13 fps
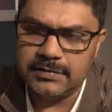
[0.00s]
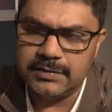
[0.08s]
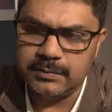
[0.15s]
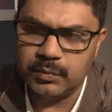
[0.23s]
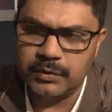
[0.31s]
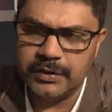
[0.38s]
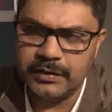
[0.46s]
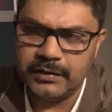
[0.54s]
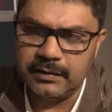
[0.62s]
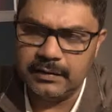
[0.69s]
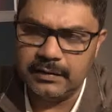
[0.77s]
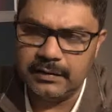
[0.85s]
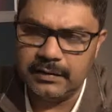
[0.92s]

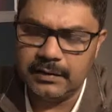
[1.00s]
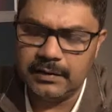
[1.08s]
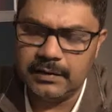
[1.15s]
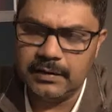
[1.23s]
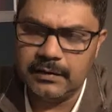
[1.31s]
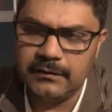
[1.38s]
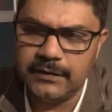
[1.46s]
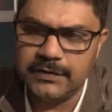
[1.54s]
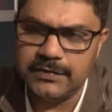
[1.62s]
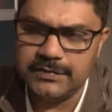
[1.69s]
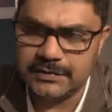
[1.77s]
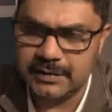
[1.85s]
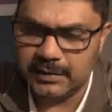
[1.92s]
supporting
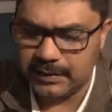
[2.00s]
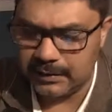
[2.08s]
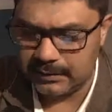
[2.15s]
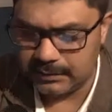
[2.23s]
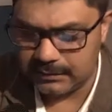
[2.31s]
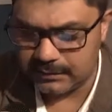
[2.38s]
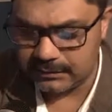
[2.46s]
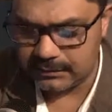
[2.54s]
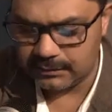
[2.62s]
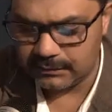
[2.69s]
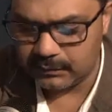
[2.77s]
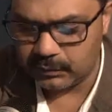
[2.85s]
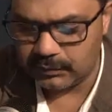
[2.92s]
efforts
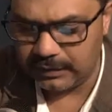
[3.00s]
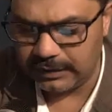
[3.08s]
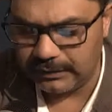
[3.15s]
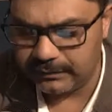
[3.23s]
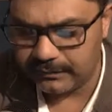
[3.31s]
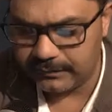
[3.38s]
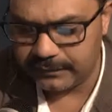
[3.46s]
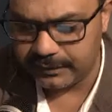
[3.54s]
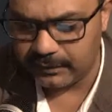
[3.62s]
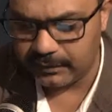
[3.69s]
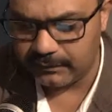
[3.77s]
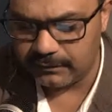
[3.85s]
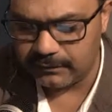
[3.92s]
for relief
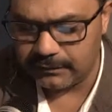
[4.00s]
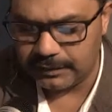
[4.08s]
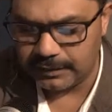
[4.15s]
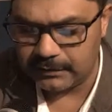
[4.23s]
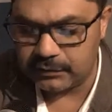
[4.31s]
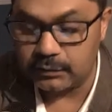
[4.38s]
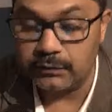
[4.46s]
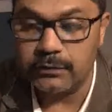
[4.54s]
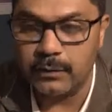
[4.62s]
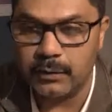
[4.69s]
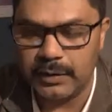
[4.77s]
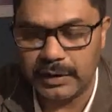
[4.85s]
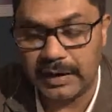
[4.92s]
of through
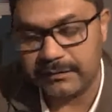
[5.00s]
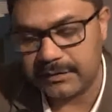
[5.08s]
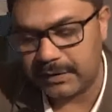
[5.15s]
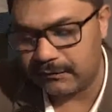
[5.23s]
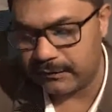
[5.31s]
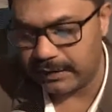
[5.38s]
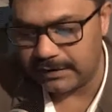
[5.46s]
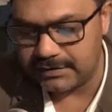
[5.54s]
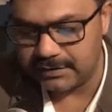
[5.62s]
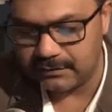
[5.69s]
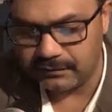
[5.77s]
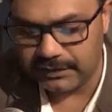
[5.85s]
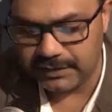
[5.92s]
or after floods
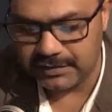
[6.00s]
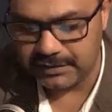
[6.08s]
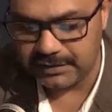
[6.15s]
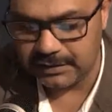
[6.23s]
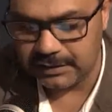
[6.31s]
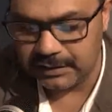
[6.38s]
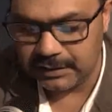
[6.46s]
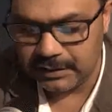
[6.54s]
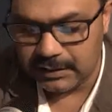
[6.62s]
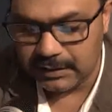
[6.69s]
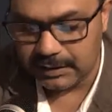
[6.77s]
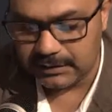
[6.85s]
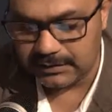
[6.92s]
in Fiji
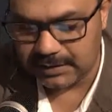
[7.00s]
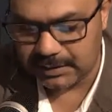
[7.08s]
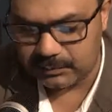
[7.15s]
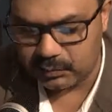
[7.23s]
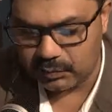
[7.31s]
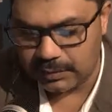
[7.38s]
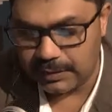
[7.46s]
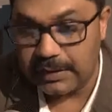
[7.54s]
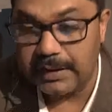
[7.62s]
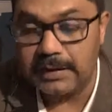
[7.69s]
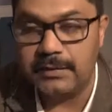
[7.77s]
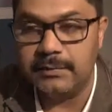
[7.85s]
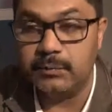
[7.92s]
and Samoa,
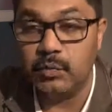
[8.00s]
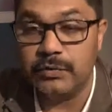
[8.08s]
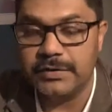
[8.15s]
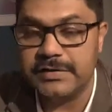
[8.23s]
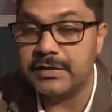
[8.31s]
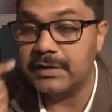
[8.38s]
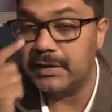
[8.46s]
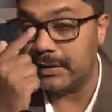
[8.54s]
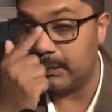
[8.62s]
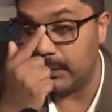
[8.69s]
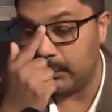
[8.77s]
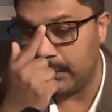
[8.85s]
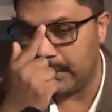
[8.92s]
and more
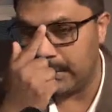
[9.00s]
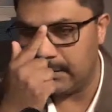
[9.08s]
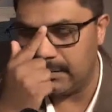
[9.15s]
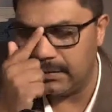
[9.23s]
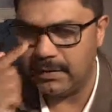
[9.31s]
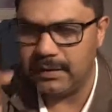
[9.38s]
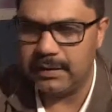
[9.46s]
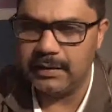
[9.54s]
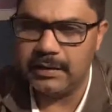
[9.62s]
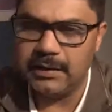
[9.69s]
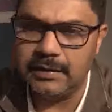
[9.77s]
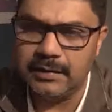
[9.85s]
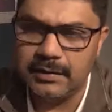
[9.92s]
recently when we had
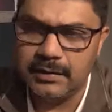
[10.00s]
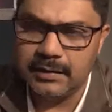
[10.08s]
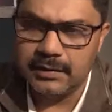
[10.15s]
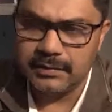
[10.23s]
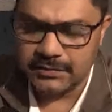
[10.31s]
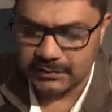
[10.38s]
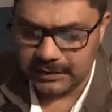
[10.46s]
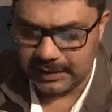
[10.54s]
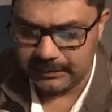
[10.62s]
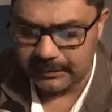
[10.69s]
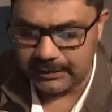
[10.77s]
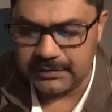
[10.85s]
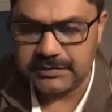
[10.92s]
the
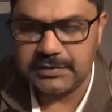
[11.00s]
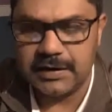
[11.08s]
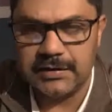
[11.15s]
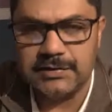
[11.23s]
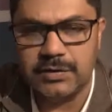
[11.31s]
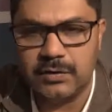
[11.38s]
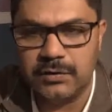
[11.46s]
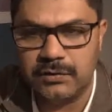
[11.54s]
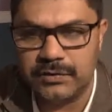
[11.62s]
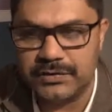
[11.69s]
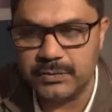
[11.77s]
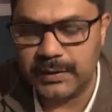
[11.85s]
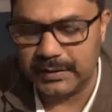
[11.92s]
tsunami in
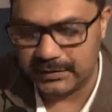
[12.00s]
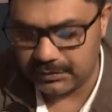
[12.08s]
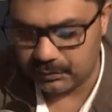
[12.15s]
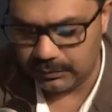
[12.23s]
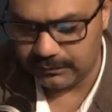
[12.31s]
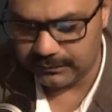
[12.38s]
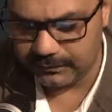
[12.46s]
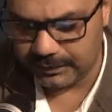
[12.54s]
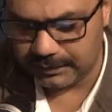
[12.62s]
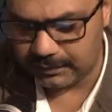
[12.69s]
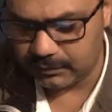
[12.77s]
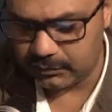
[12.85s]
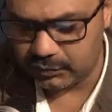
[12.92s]
Tonga as well. So we've
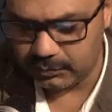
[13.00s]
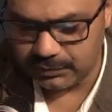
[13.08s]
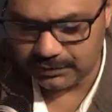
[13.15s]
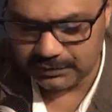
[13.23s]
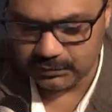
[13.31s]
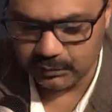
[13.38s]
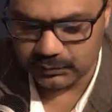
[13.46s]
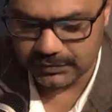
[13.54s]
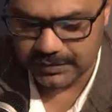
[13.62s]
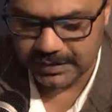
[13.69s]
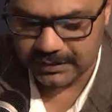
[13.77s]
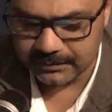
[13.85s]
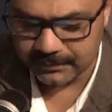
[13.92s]
contributed towards
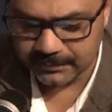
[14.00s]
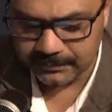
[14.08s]
that.